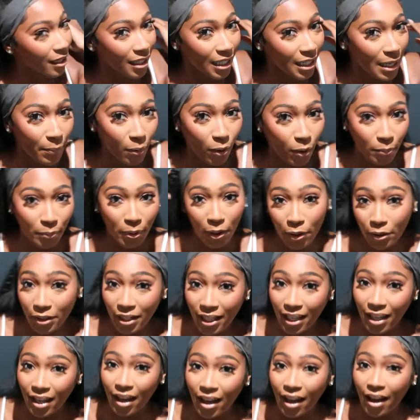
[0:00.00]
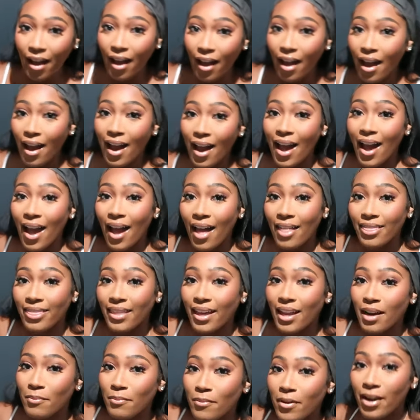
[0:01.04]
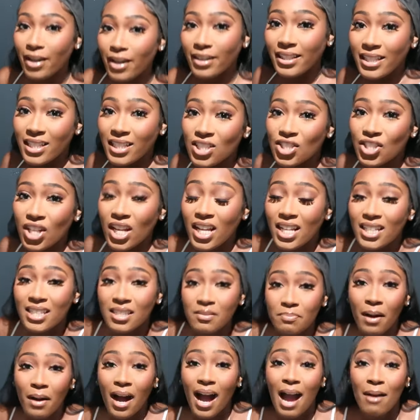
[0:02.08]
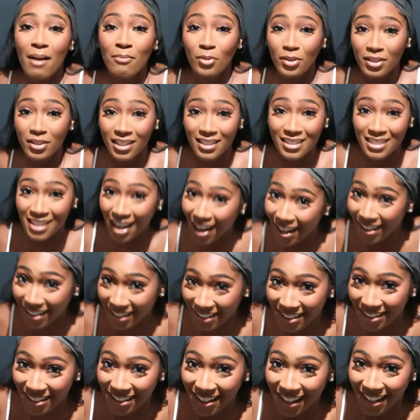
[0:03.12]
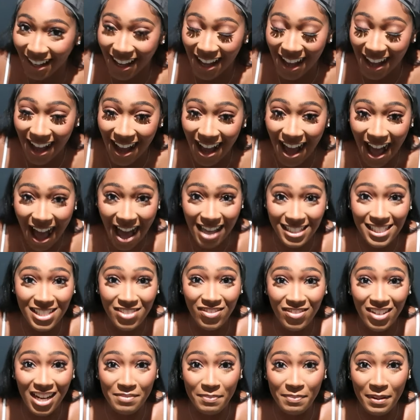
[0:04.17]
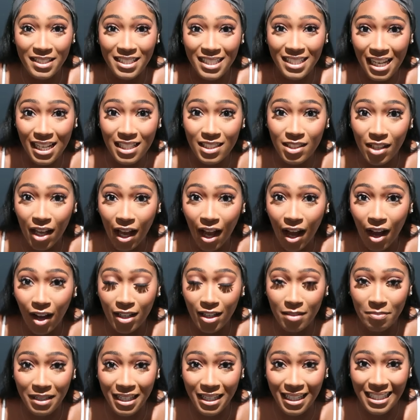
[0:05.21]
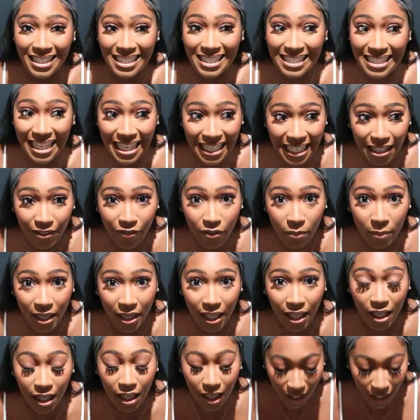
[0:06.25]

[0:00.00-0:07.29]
a clip-on pony. And then I'm wearing these jeans, but I'm on a diet. I didn't realize my jeans are gonna be skinny for me.